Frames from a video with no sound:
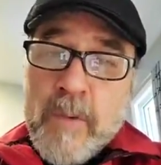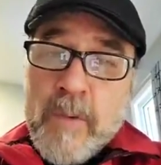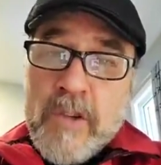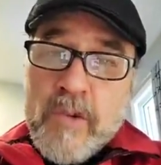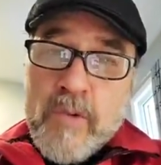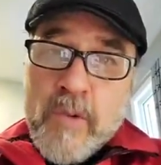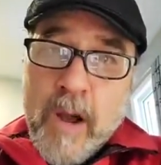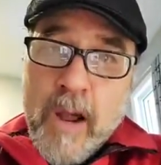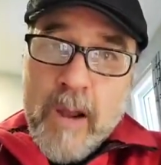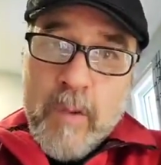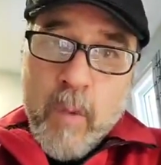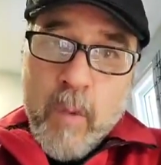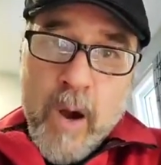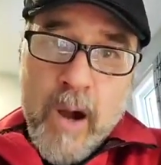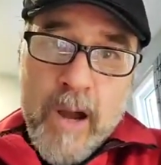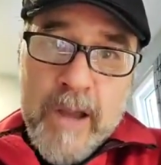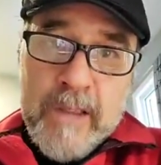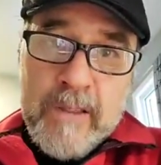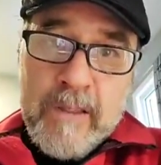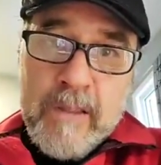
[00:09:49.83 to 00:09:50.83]
we try
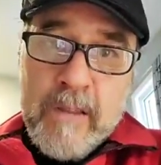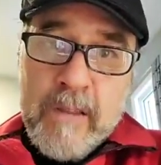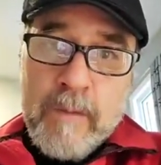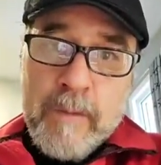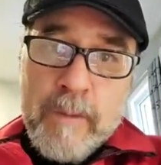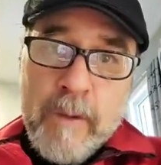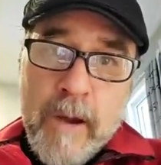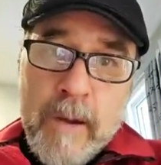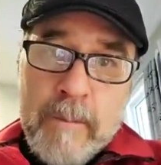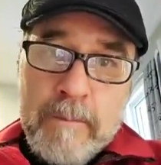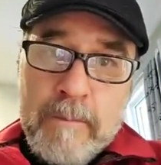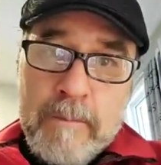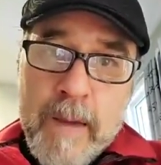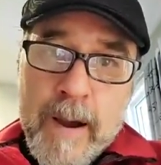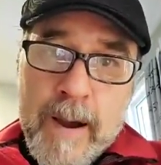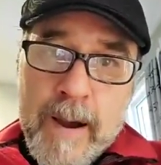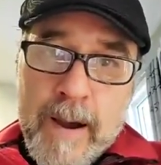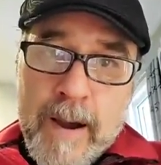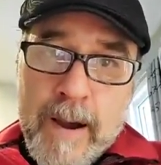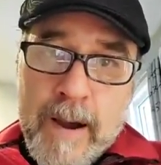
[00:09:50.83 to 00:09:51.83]
wines from
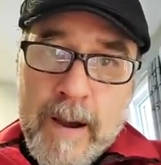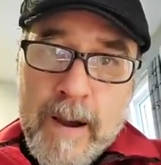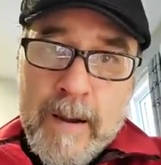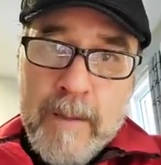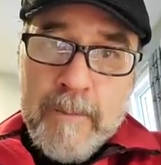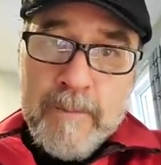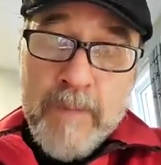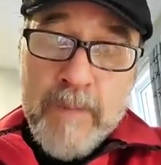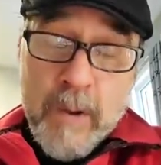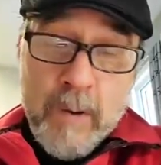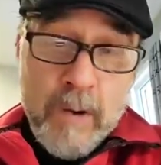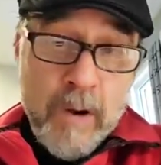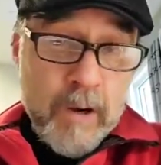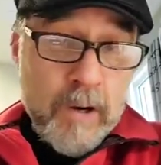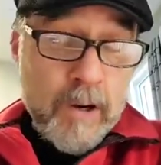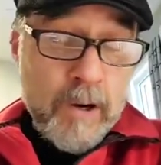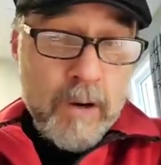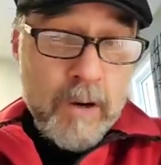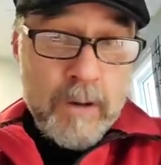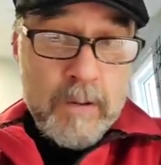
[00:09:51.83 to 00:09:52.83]
that are
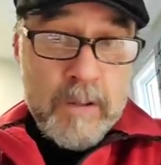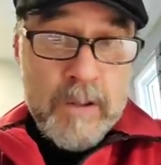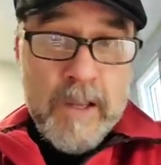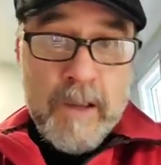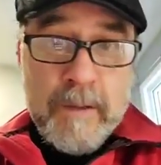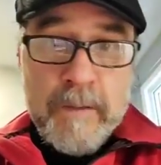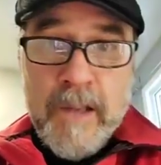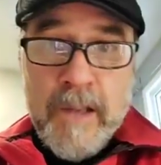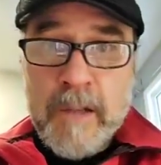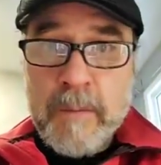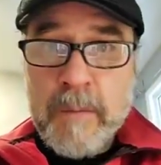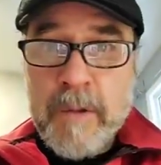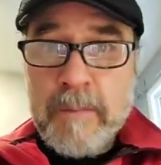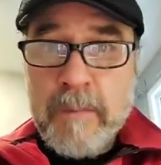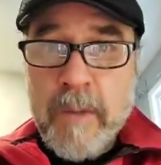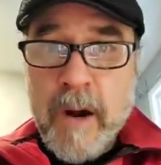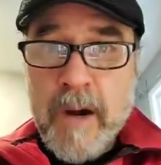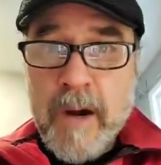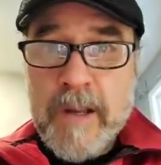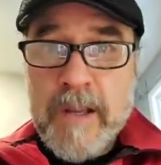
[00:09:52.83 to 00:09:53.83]
currently available in
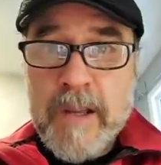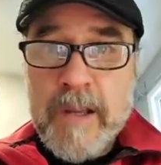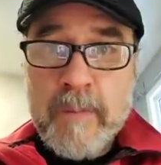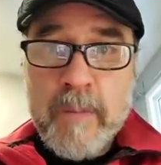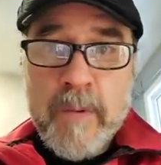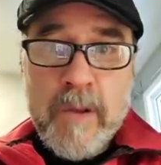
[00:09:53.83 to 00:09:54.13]
the market.